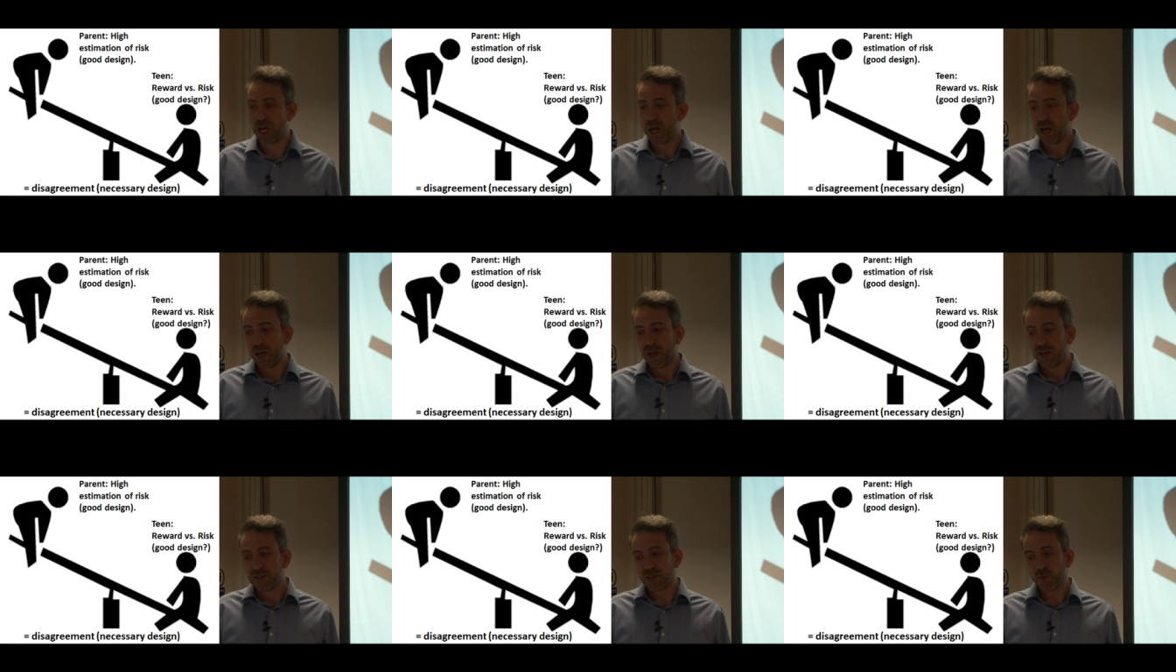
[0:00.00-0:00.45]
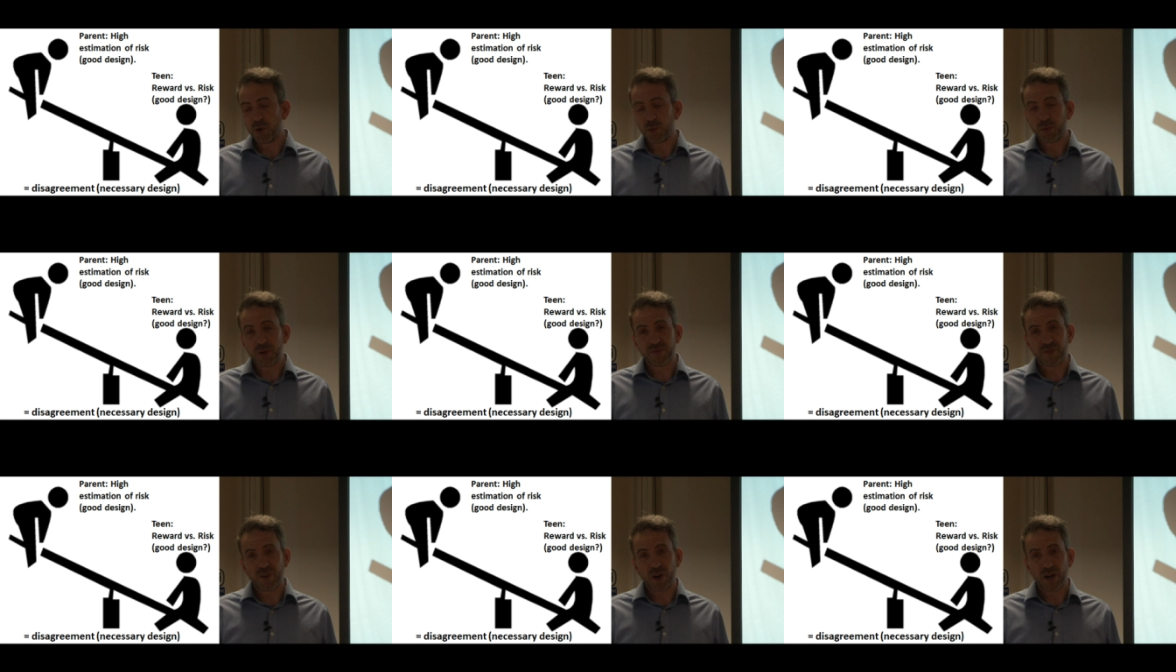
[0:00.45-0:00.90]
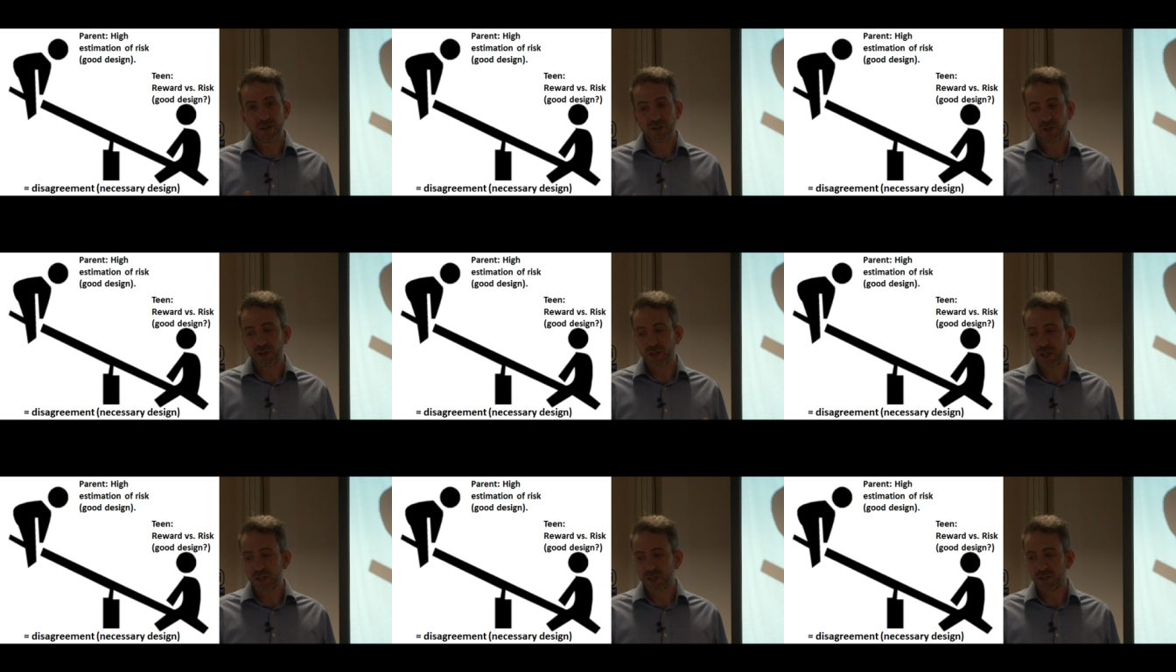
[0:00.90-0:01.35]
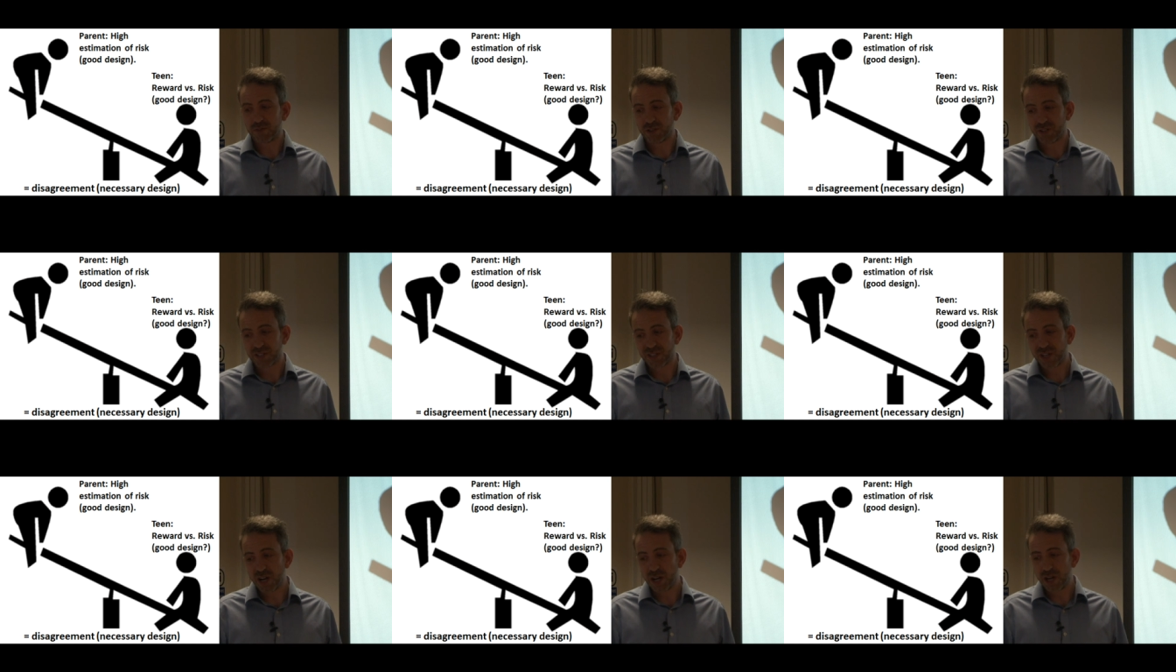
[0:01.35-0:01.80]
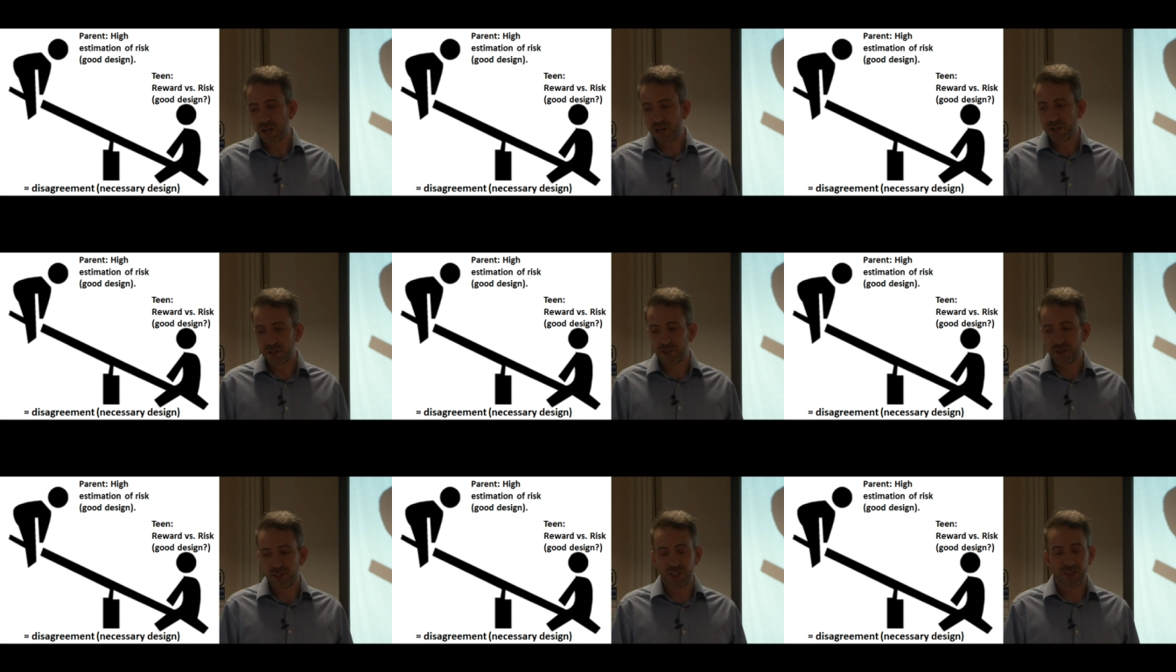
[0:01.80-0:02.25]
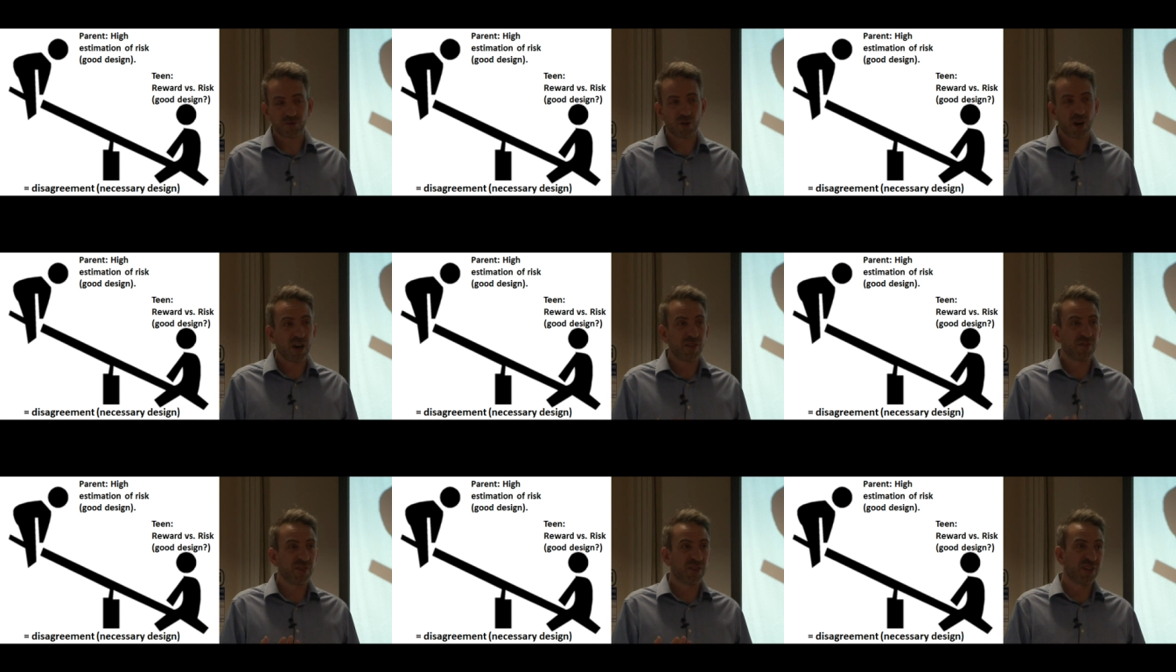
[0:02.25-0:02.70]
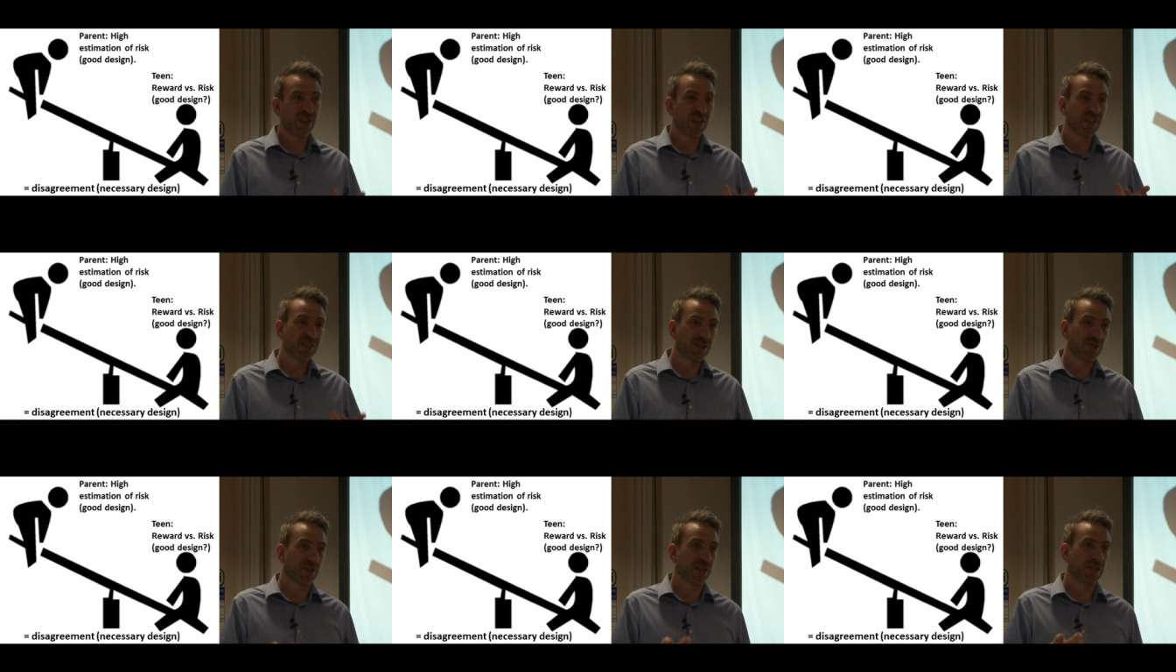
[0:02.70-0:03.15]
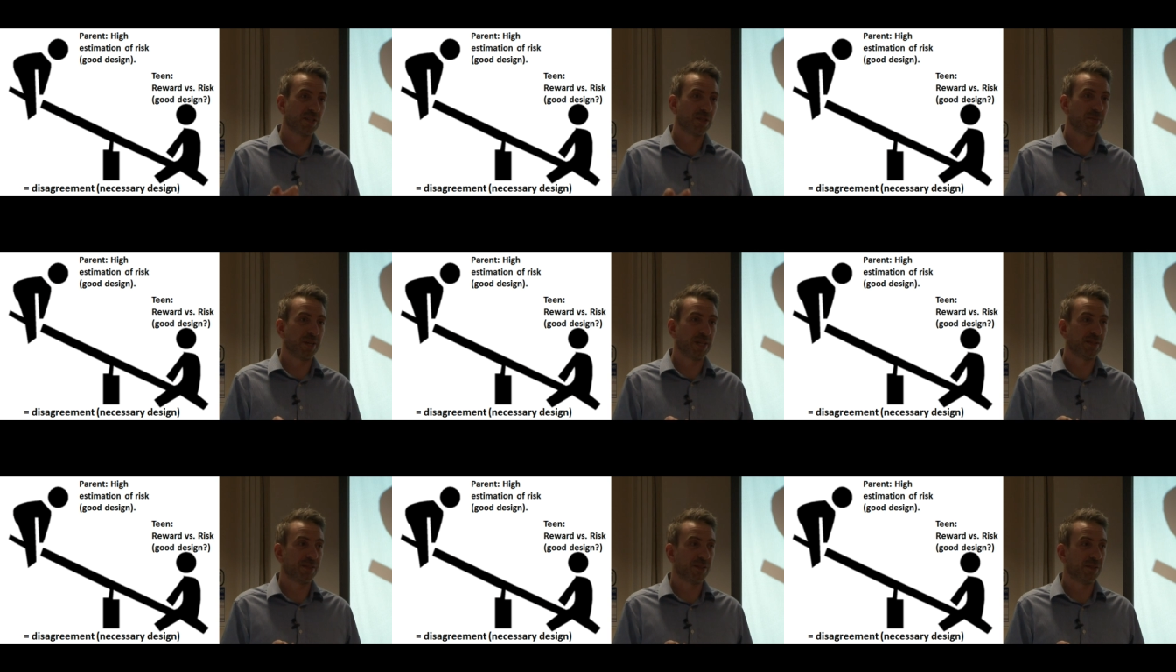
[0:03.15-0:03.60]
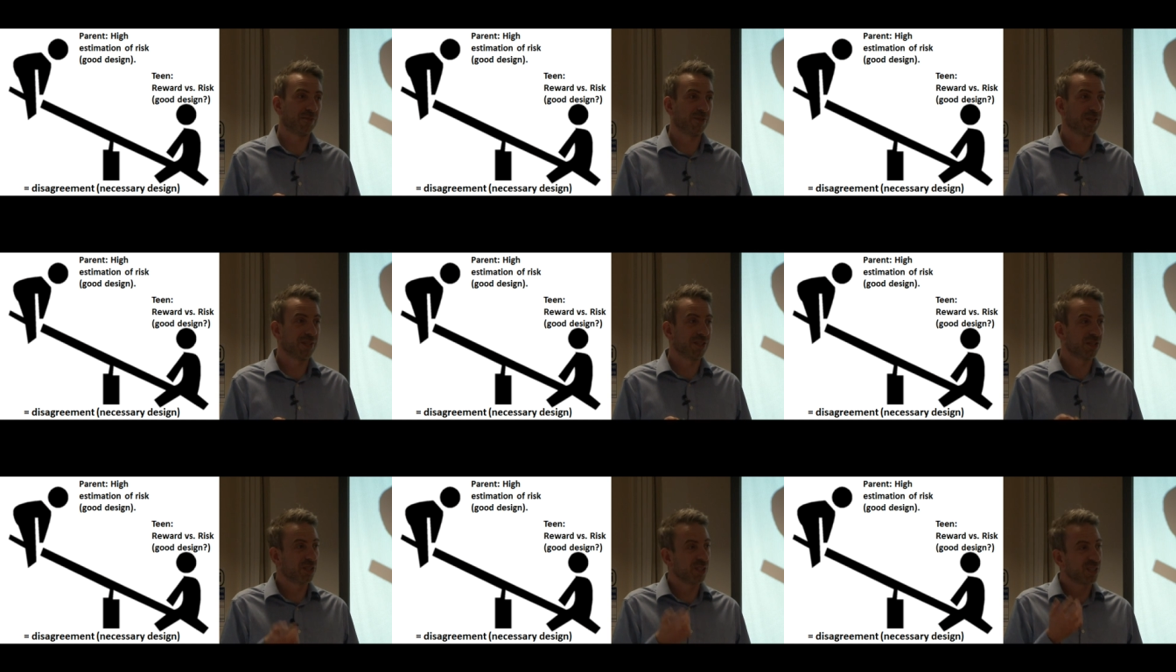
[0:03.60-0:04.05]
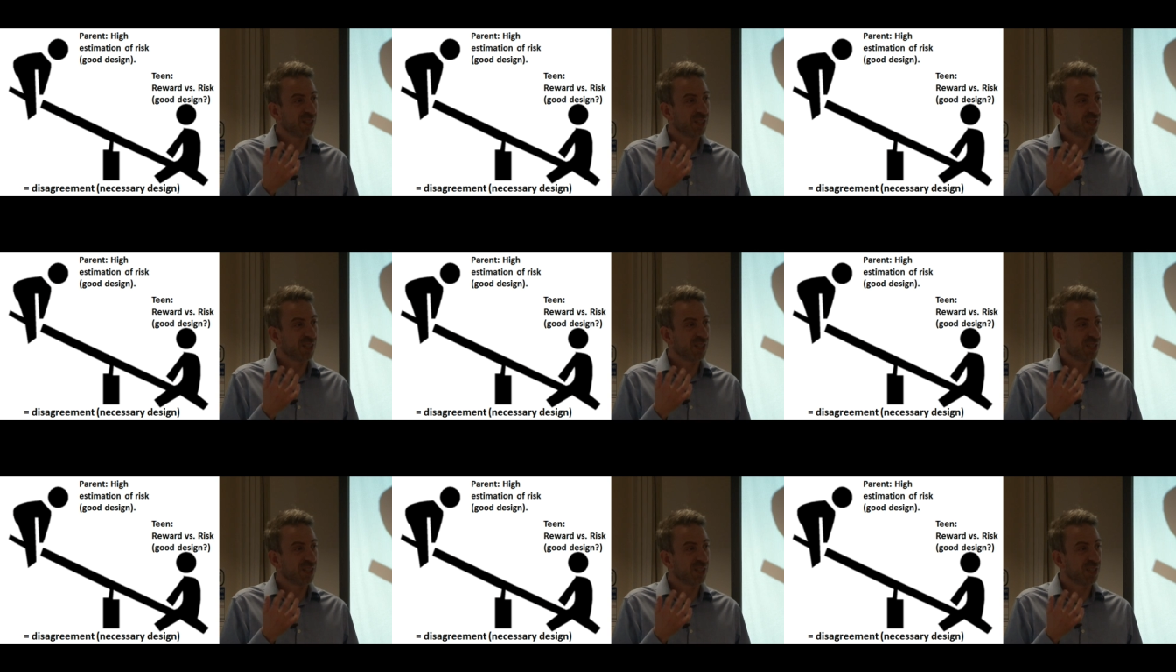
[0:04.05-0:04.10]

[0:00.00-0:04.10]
So what we find looking at the research is, rather than underestimating risks,